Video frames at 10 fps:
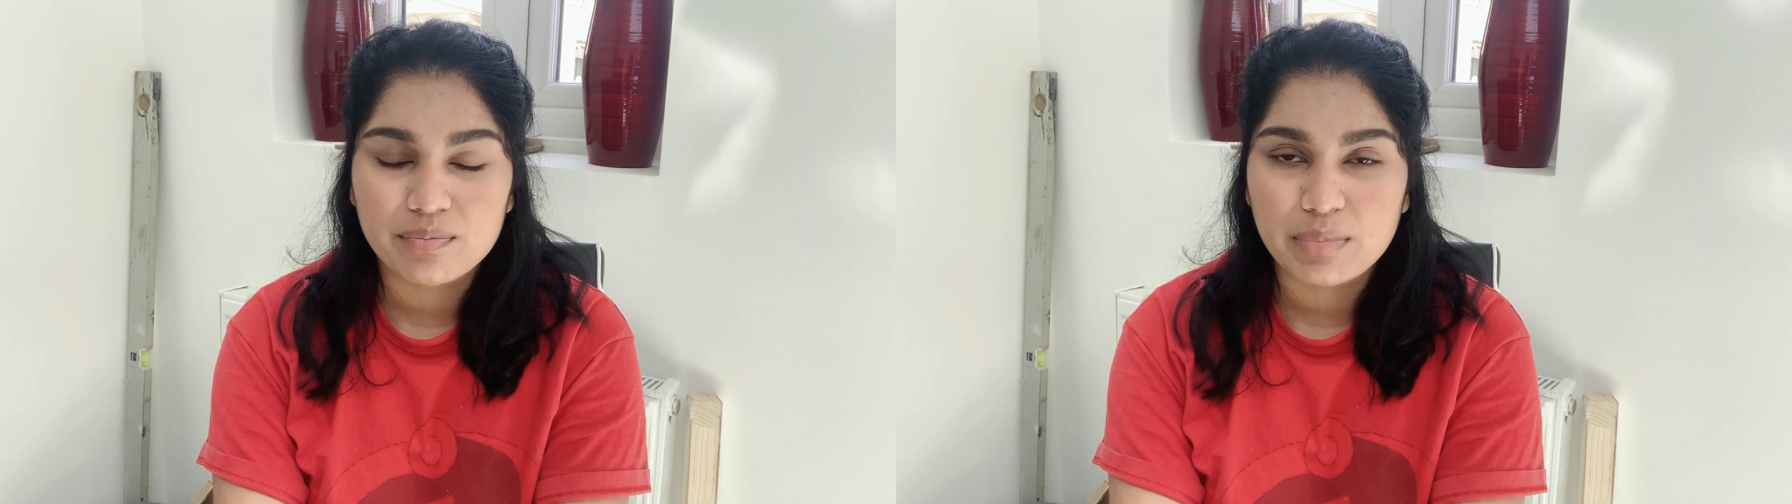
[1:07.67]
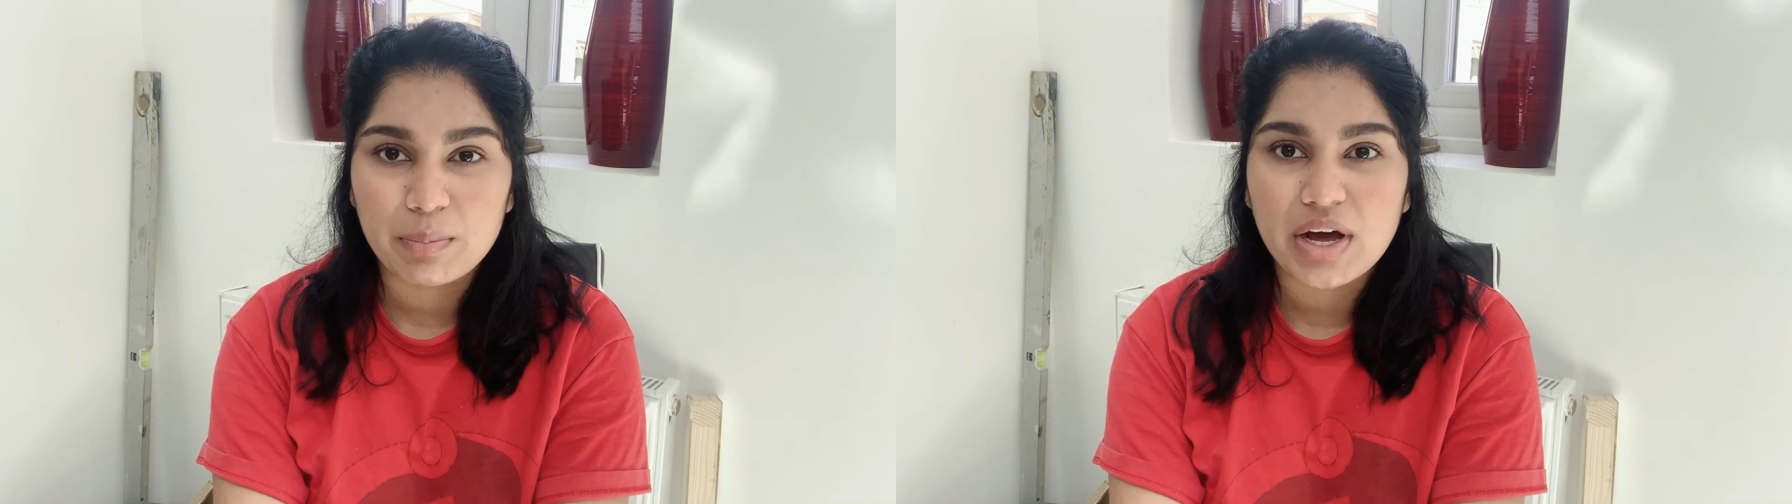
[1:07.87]

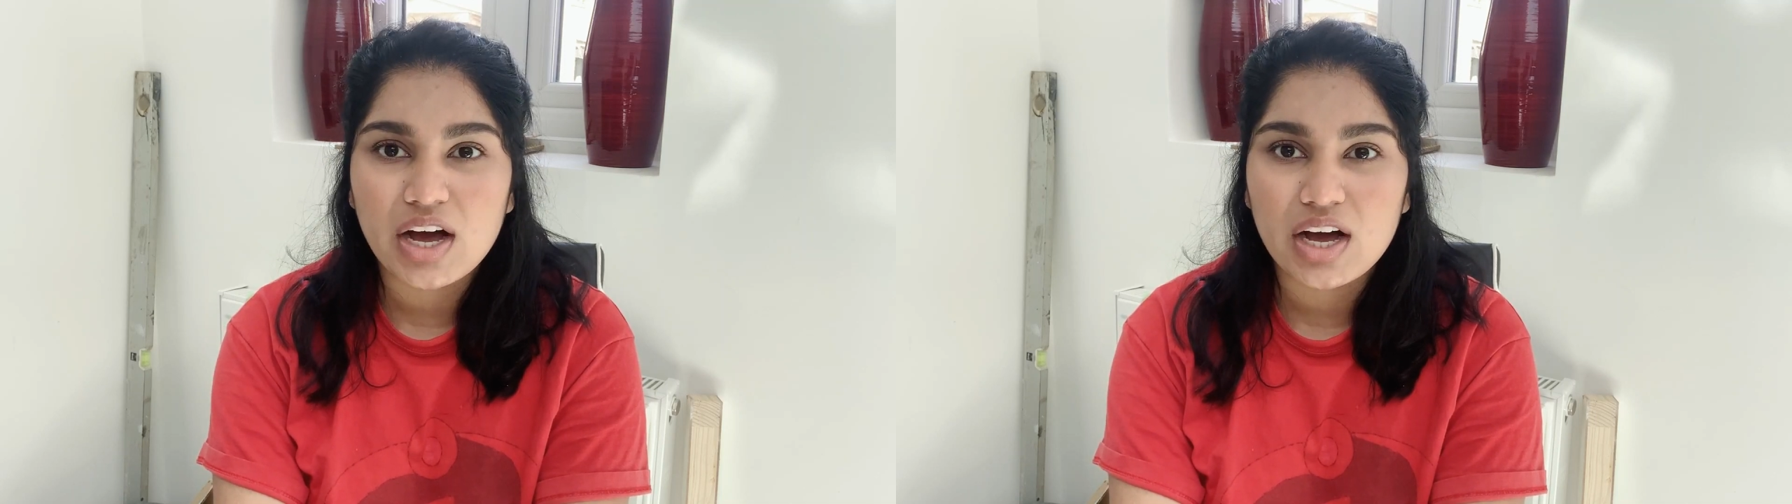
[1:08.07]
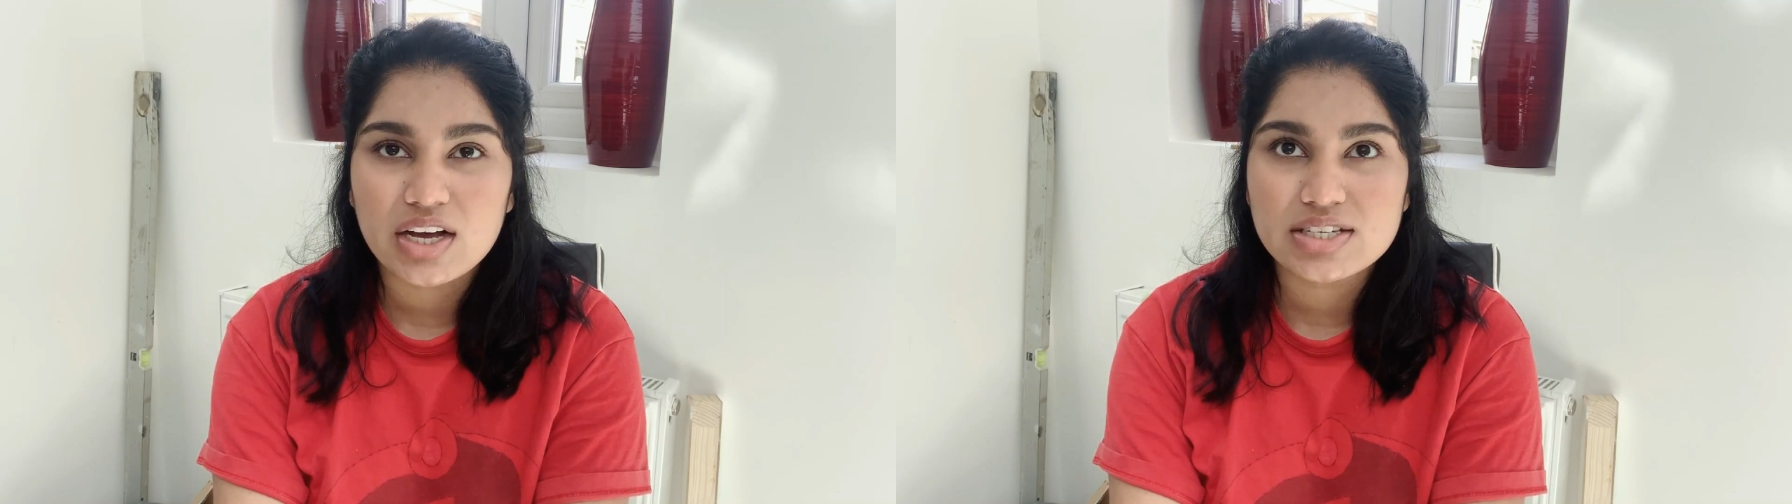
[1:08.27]
my
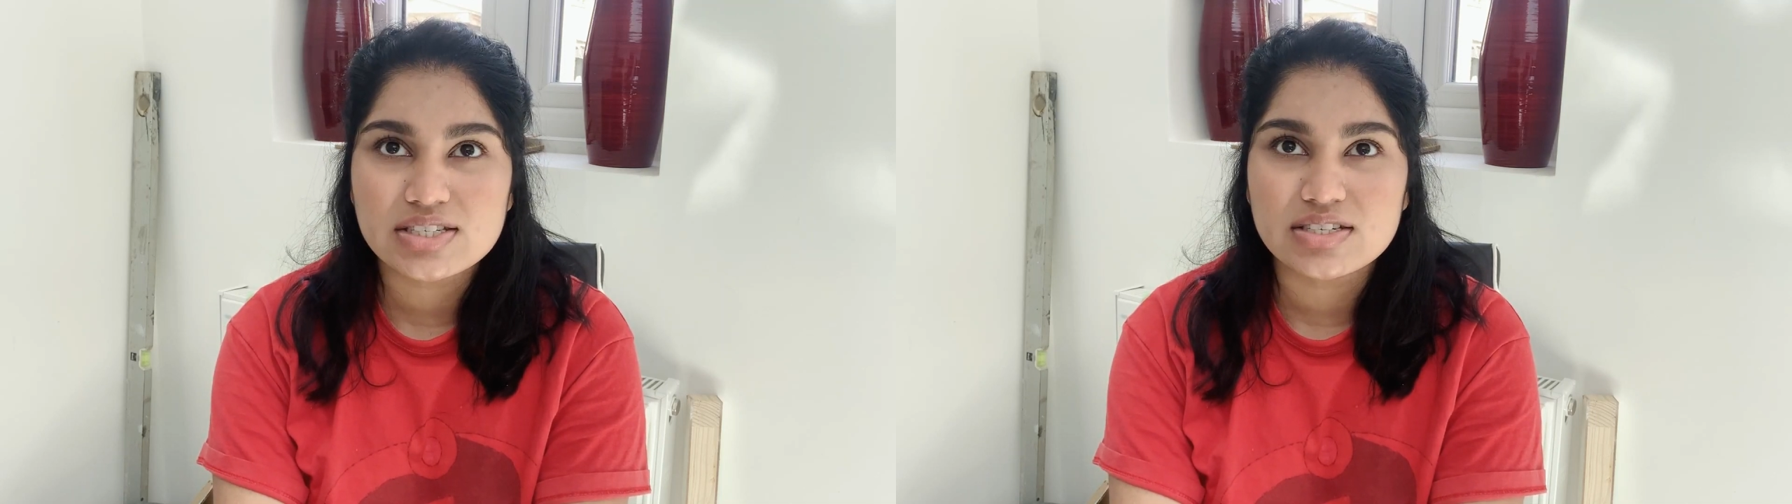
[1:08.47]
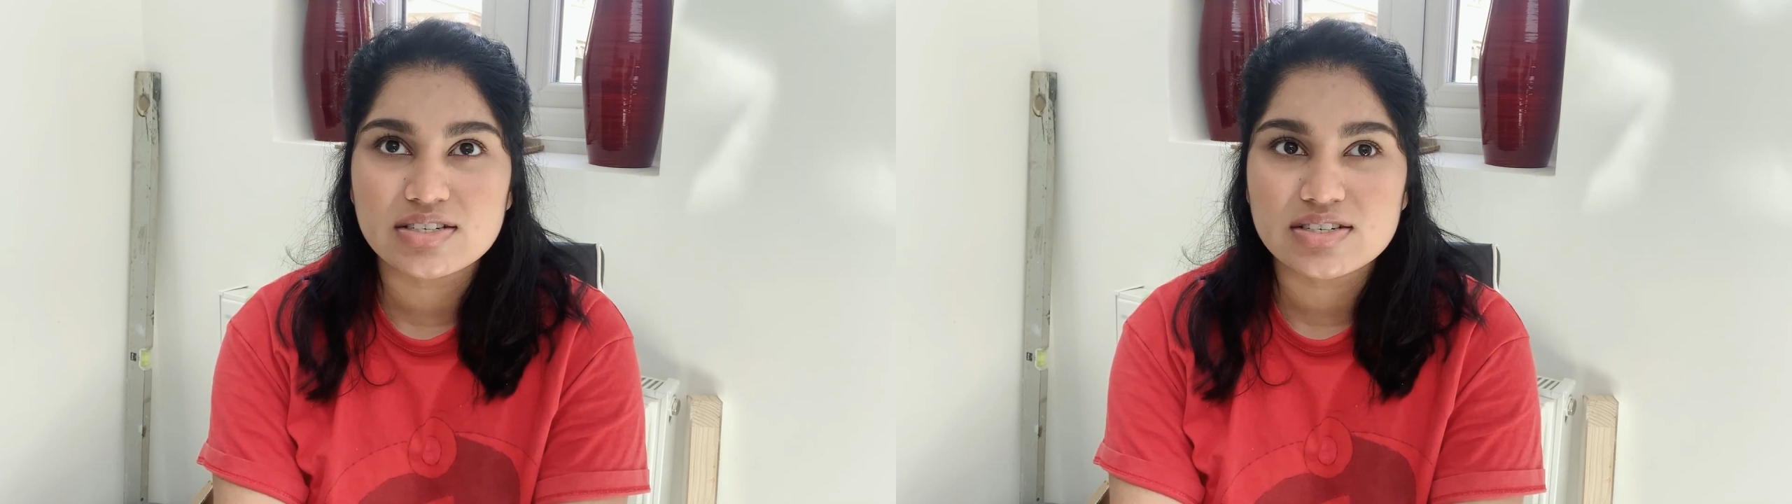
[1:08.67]

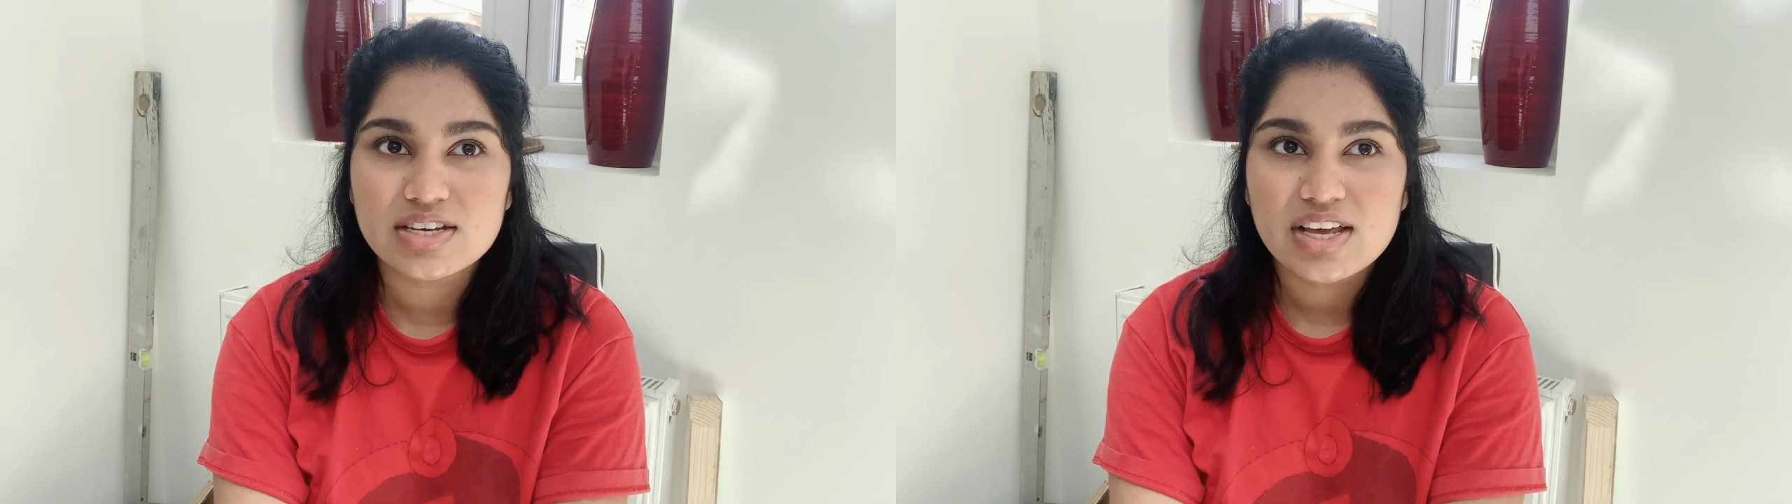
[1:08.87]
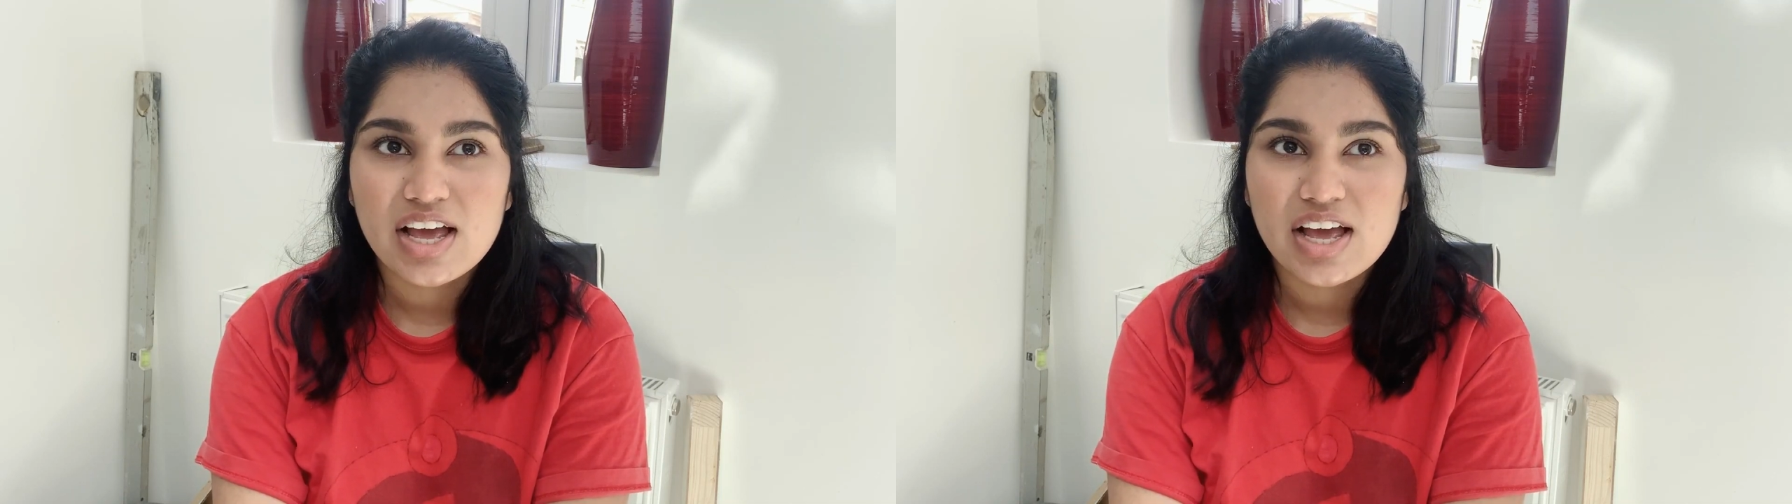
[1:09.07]
past, and